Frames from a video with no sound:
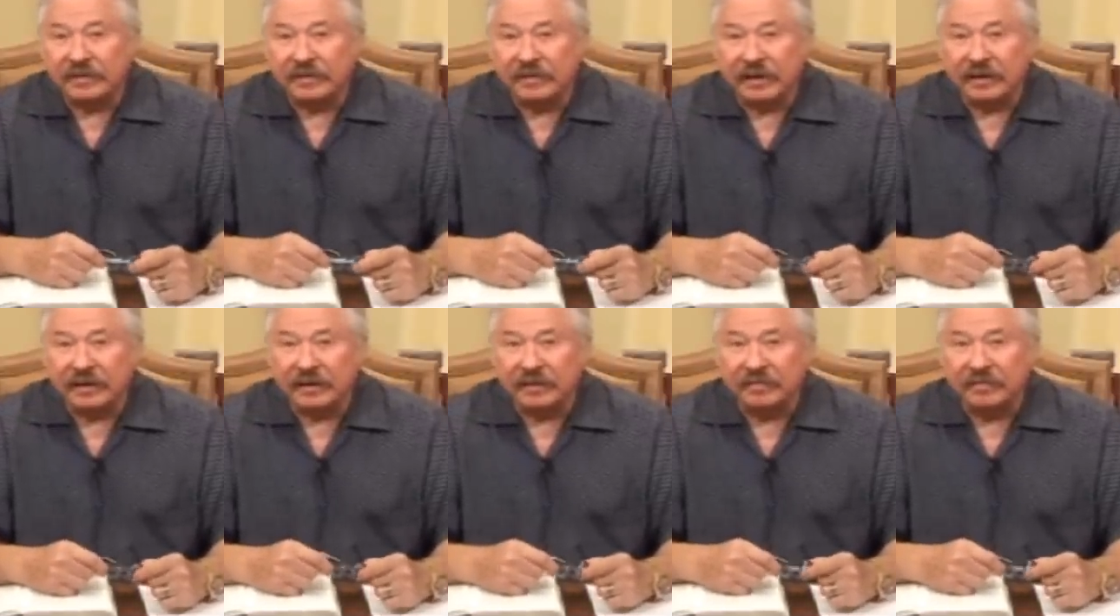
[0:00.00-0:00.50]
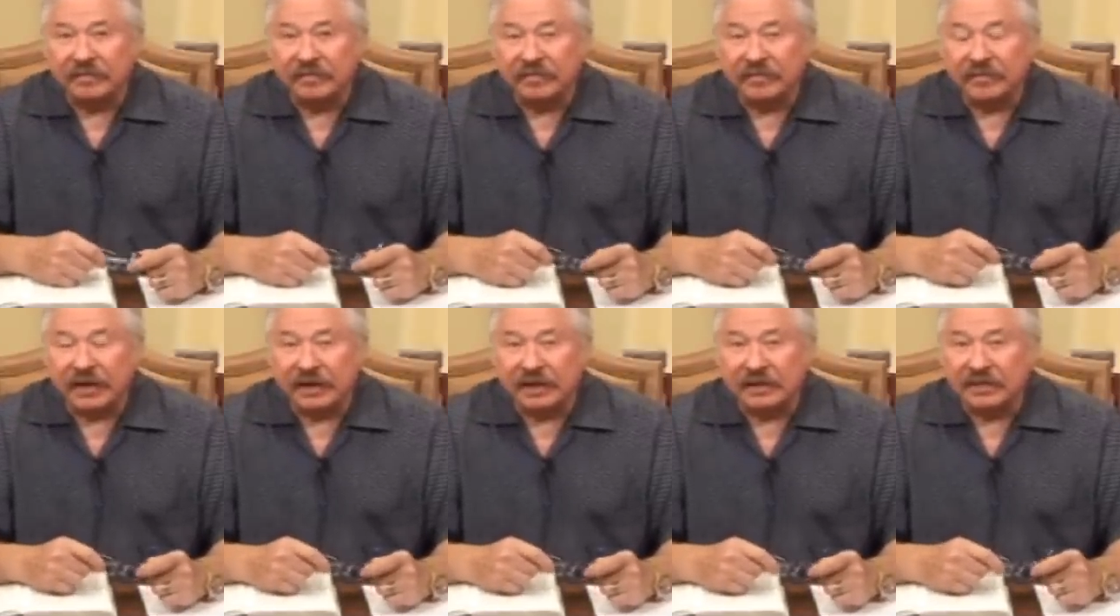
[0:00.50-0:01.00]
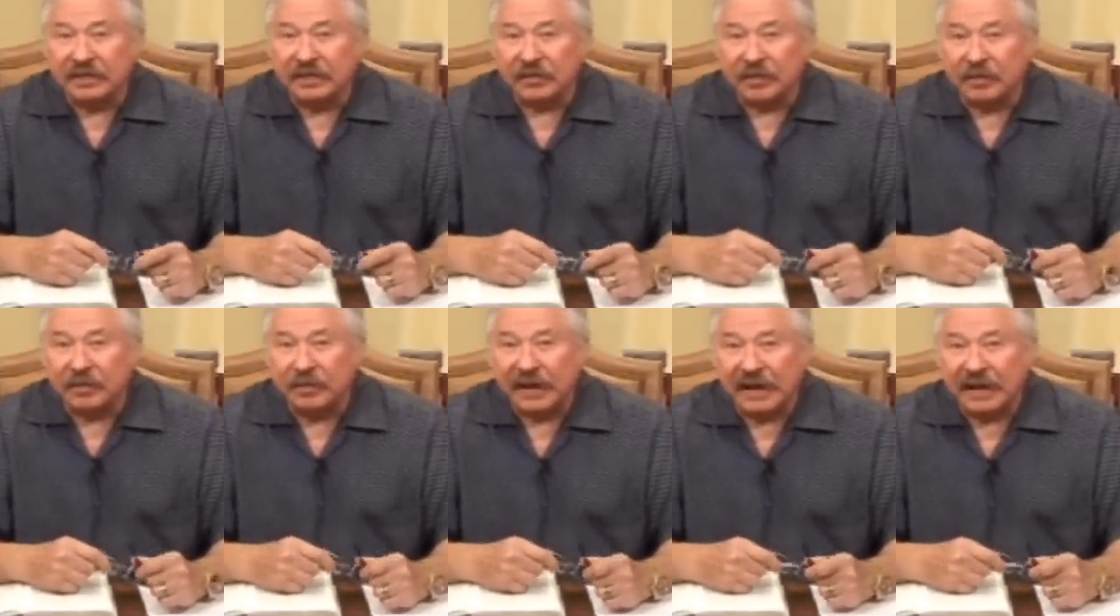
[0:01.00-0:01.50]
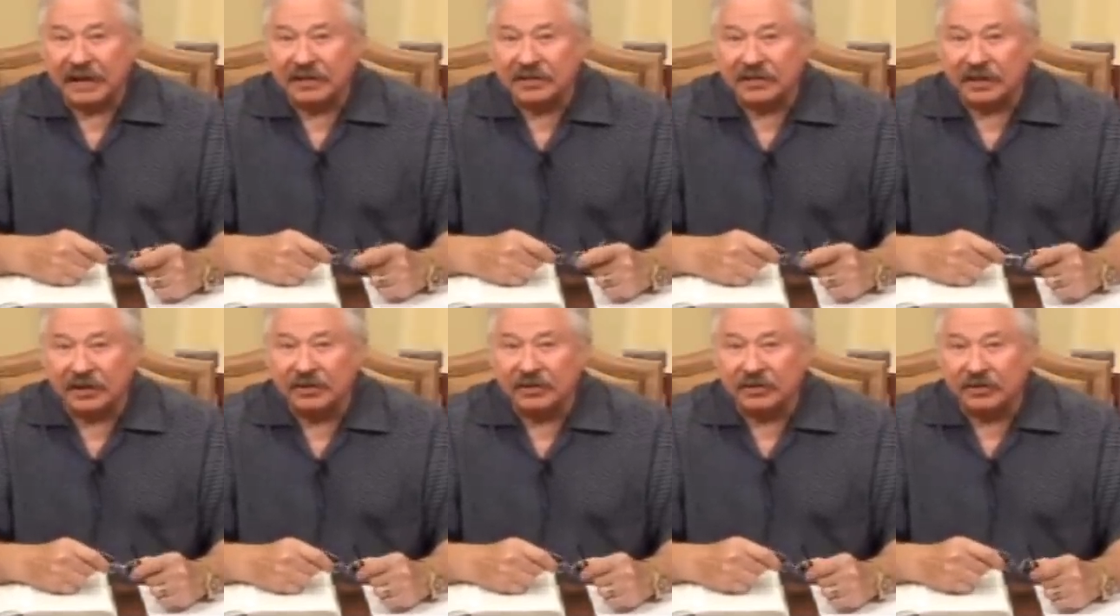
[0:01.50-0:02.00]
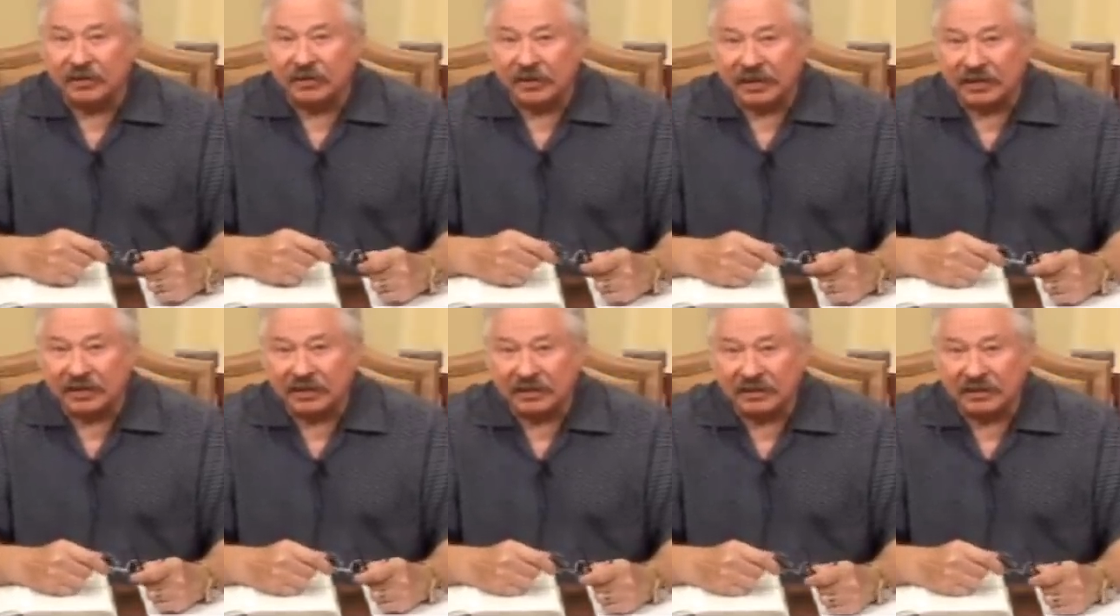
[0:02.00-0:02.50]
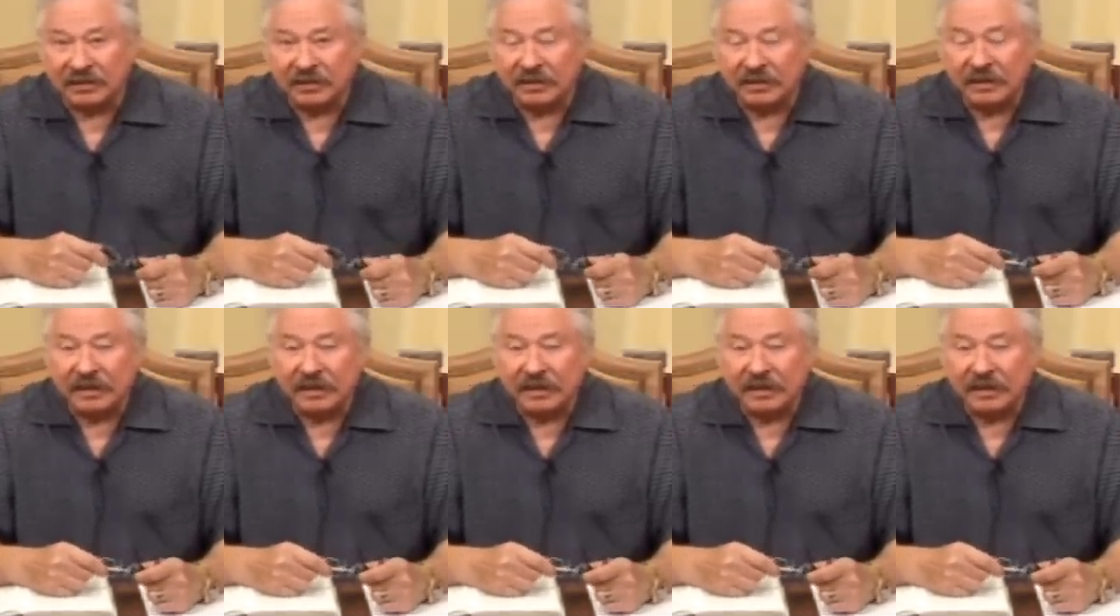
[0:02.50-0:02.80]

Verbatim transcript: the things that were passed on to us